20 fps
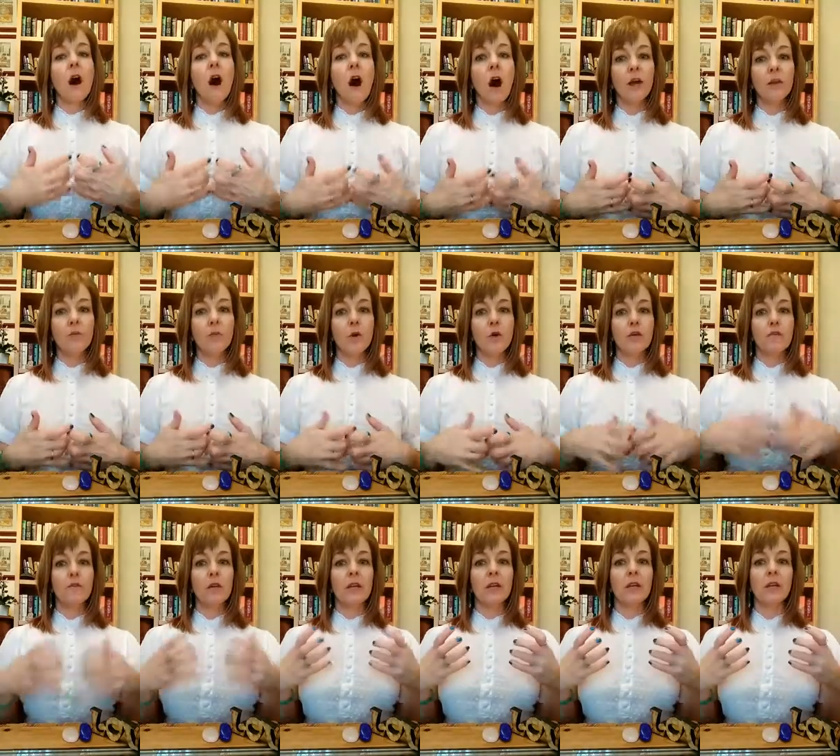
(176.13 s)

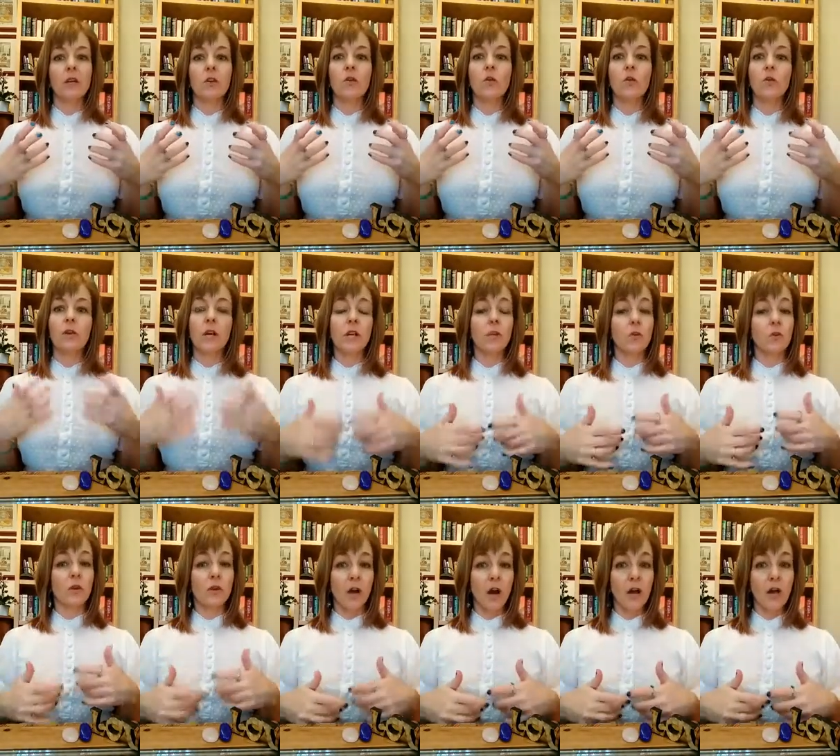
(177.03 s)
unmotivated or like you
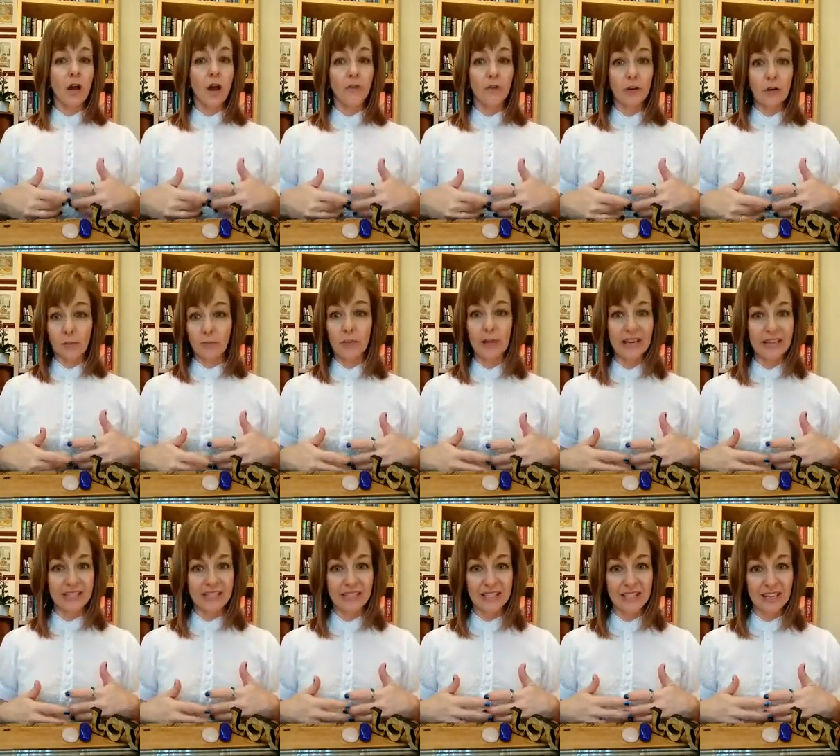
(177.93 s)
are not covered in
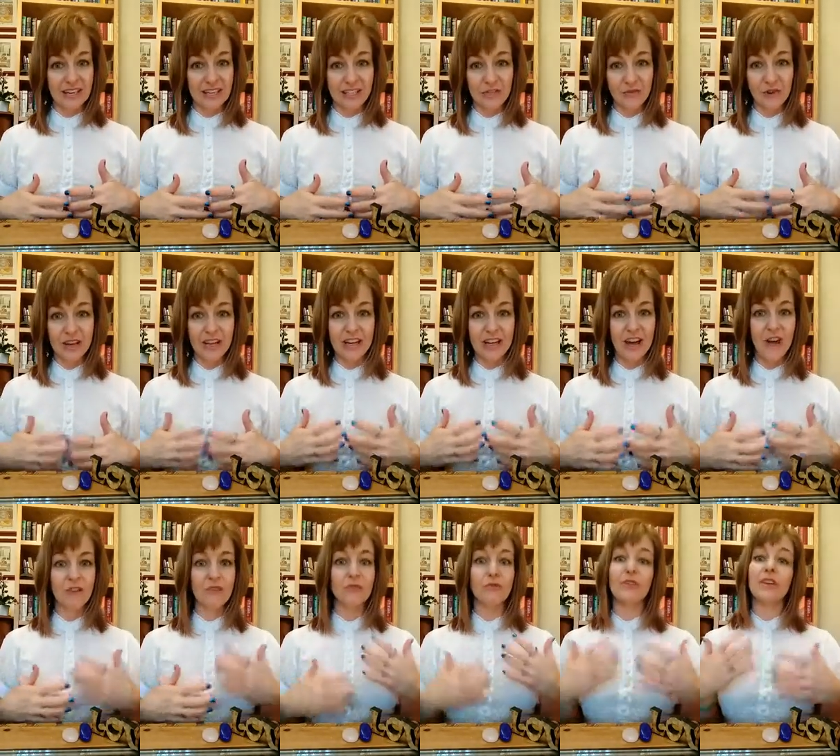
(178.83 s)
pixie dust right
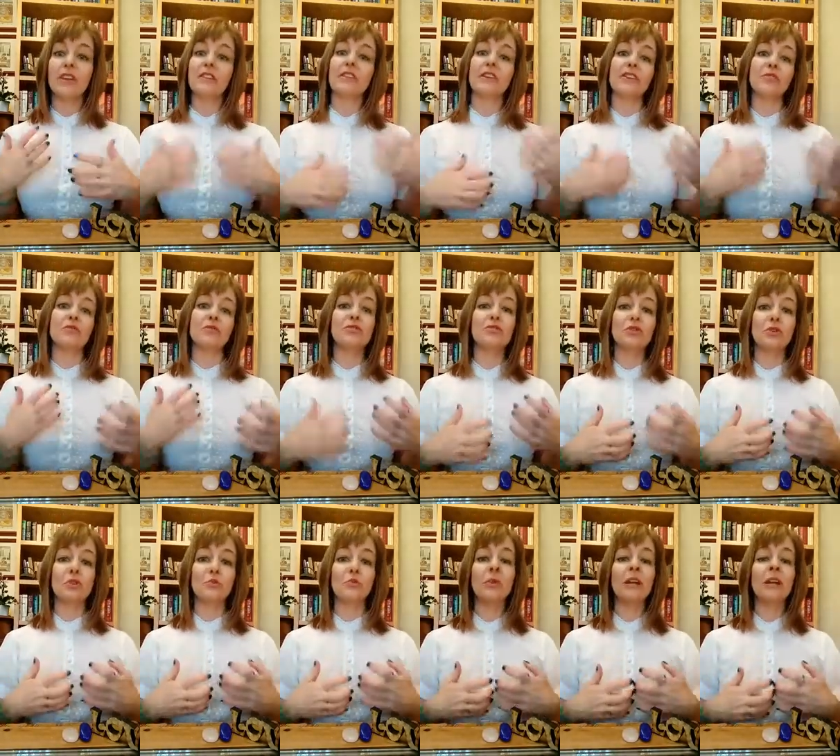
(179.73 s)
now and you think that you
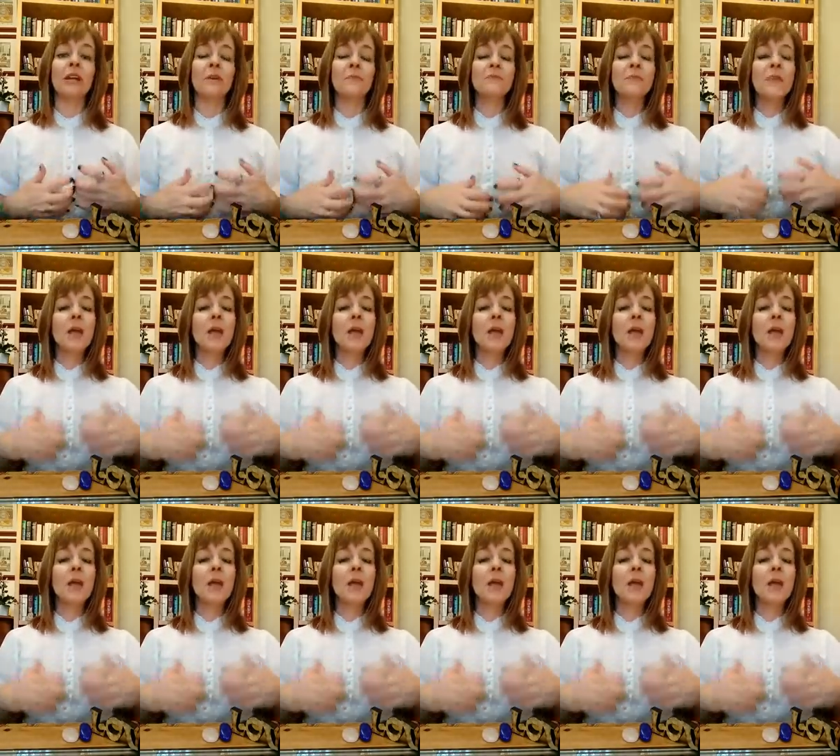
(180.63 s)
should be.